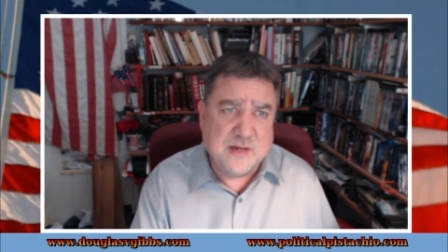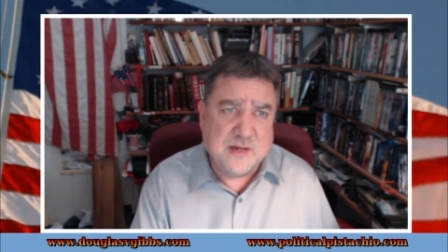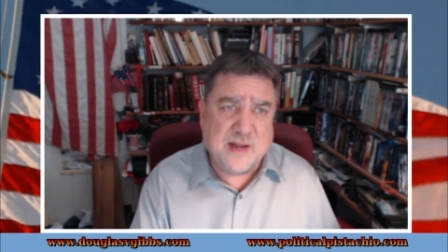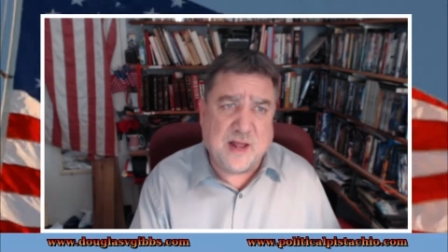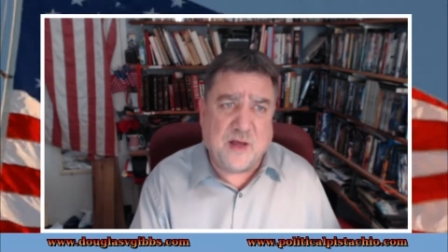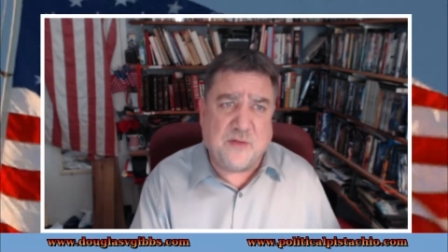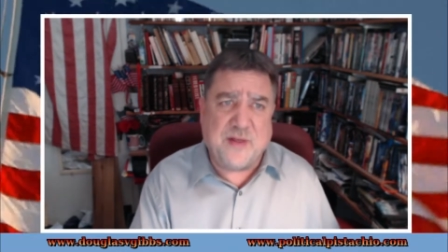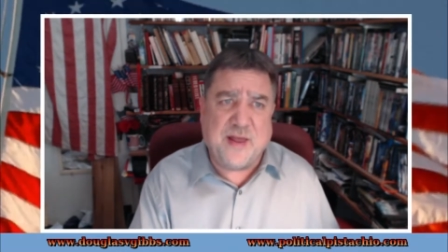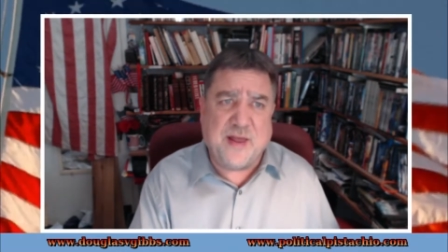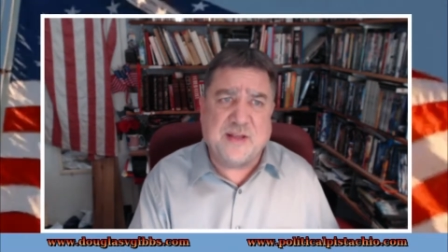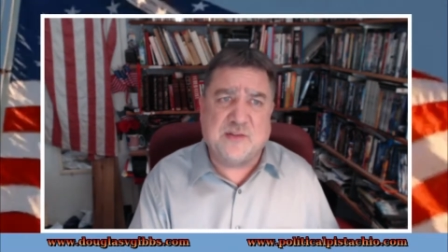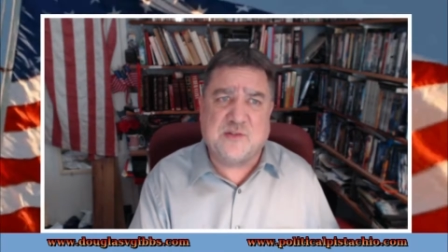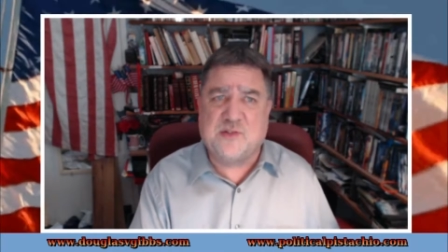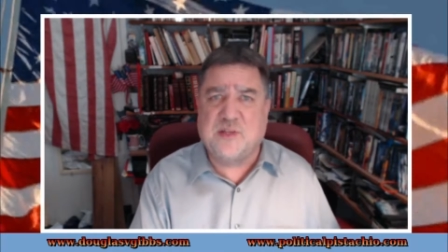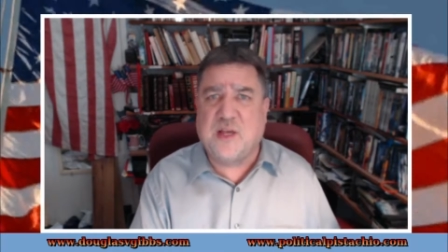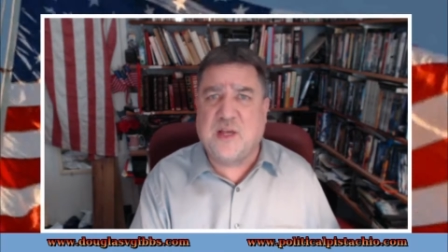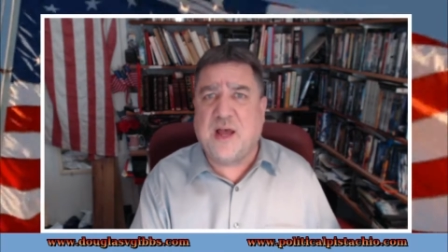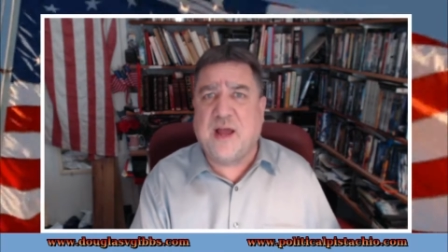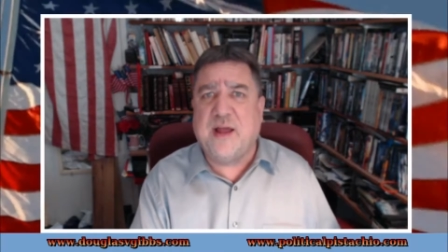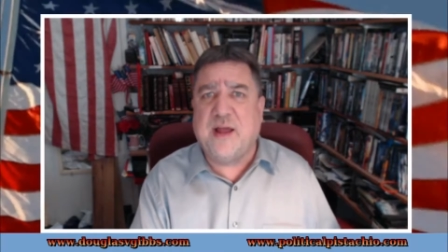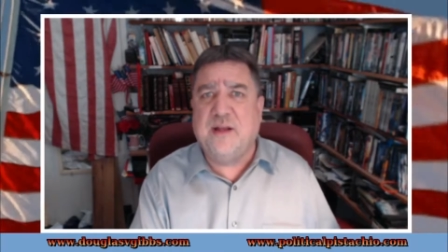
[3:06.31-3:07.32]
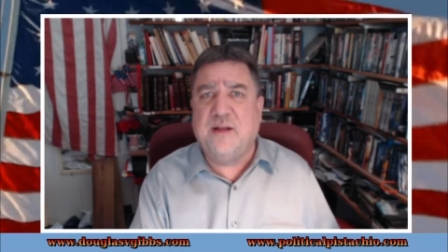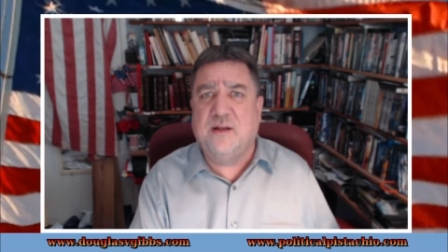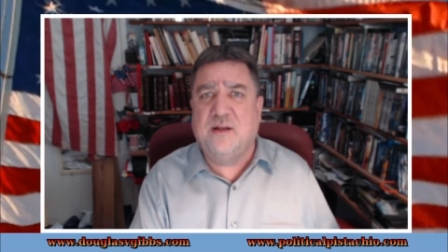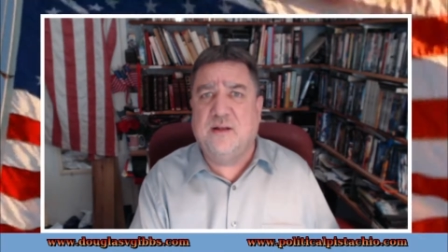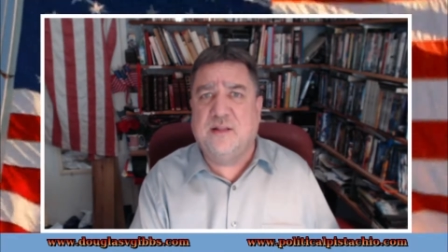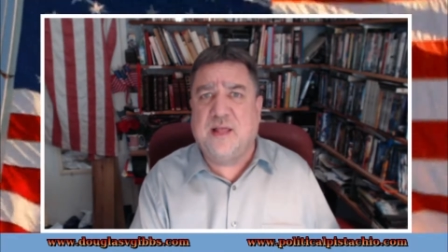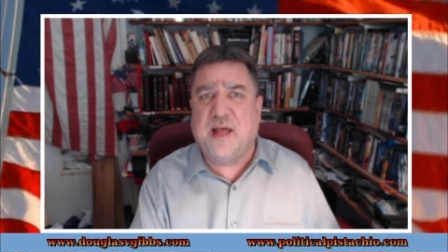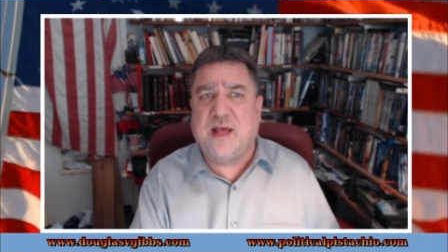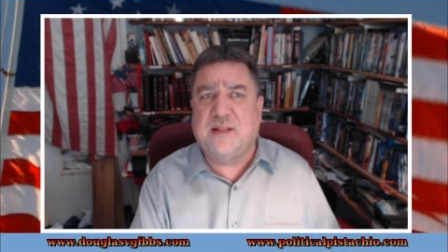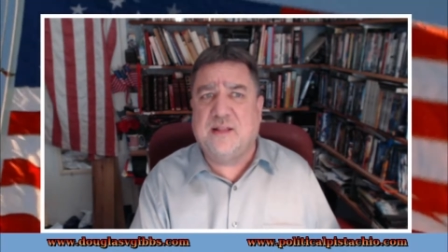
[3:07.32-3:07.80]
Now that said,
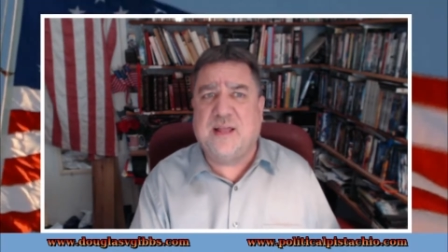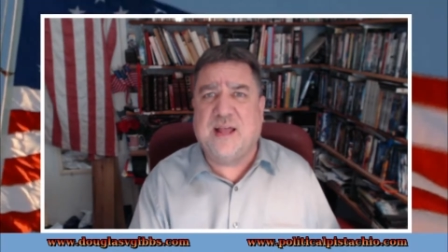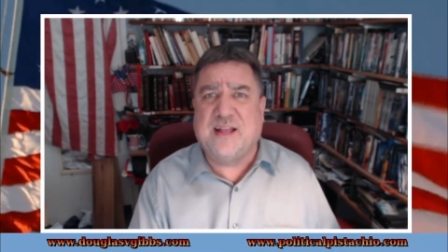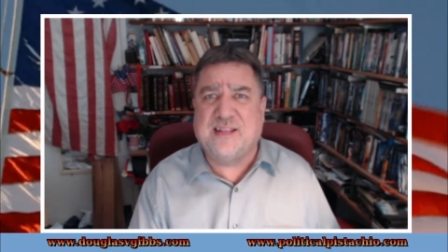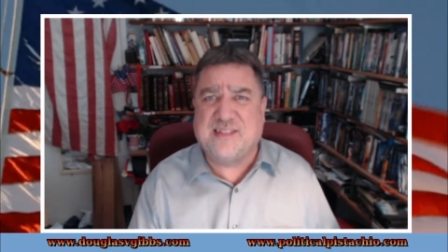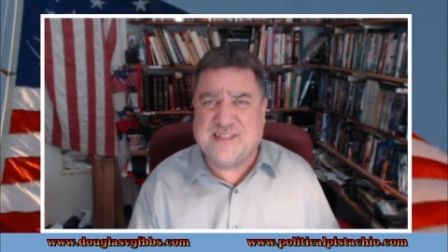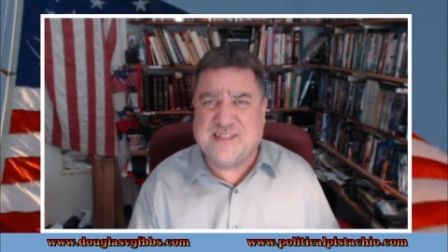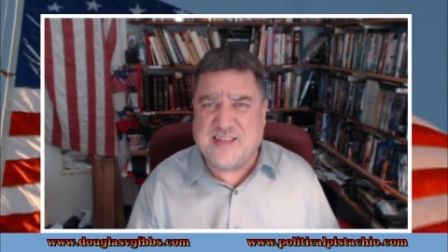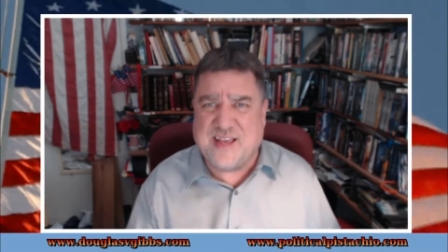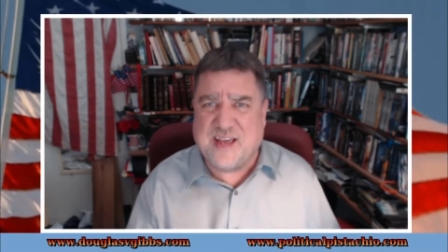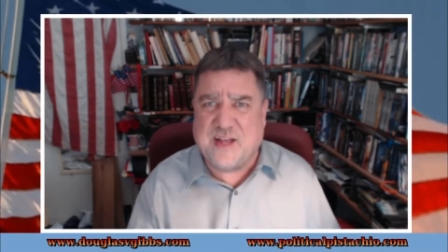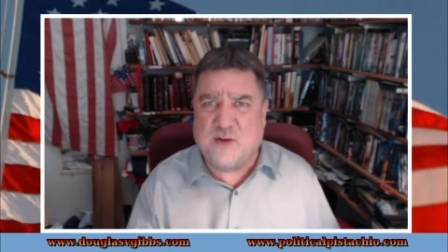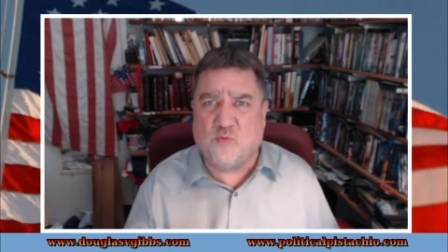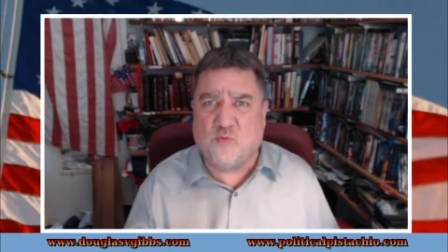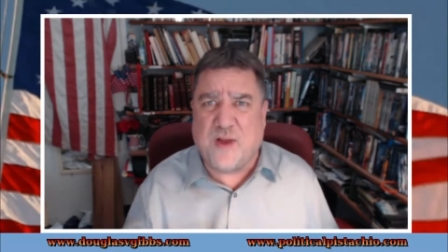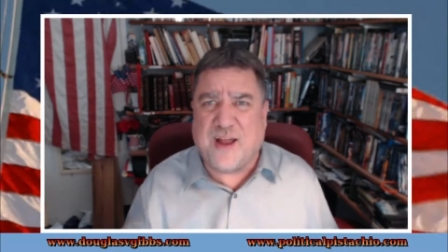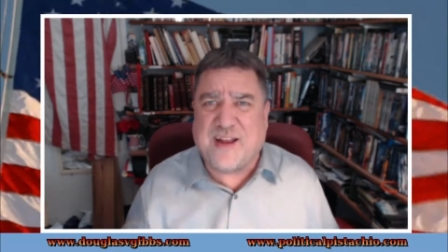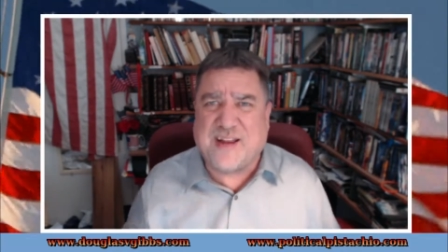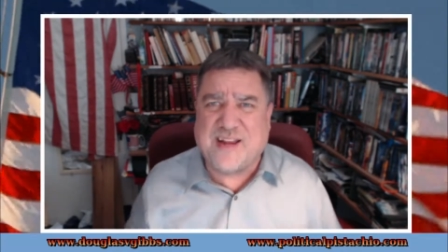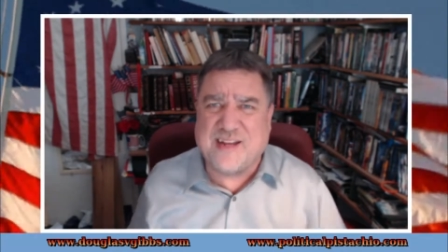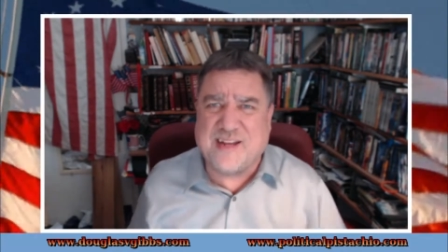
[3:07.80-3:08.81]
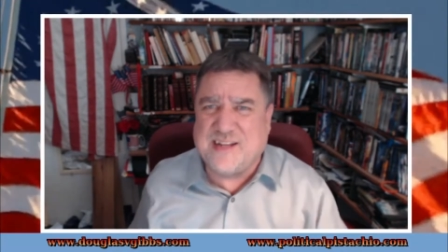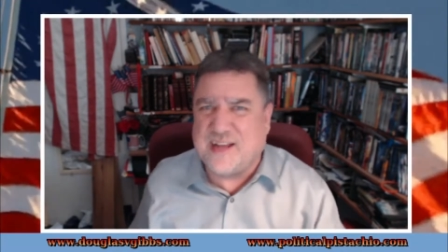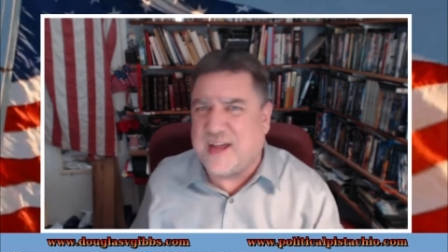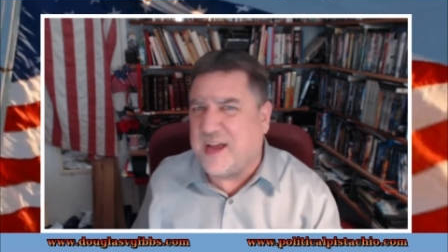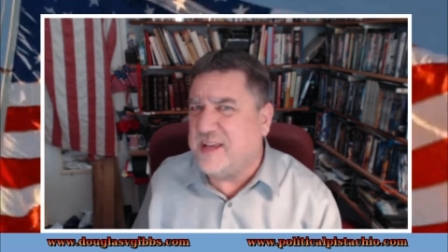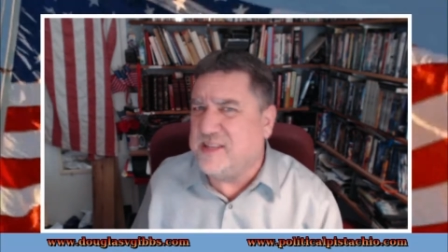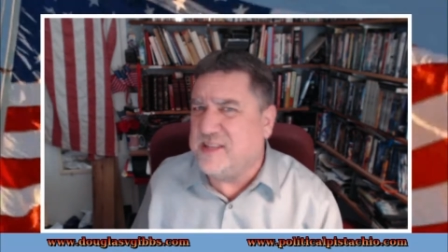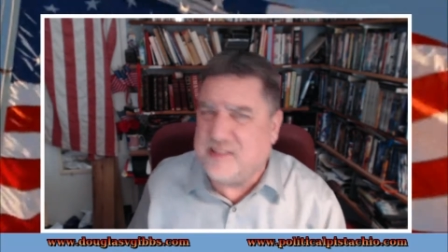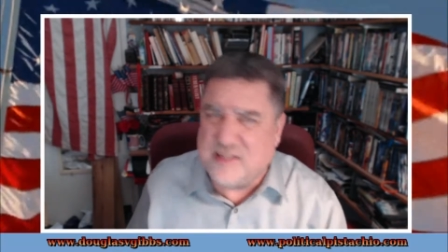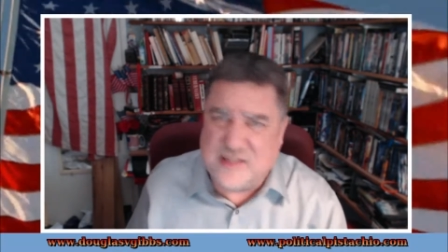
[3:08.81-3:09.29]

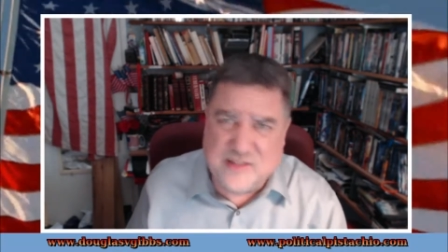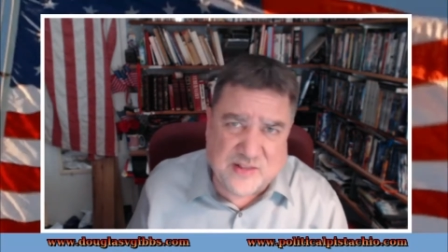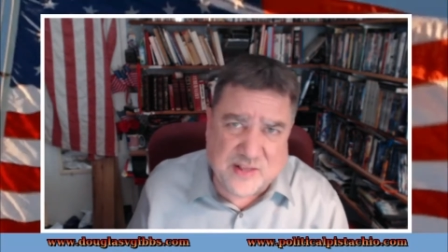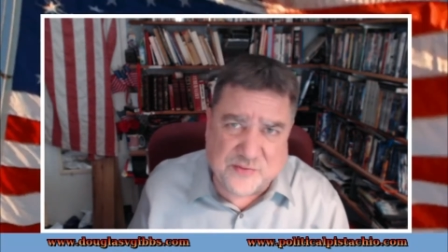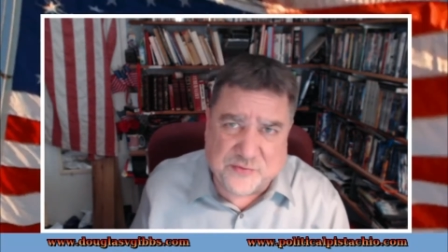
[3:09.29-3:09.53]
recognizing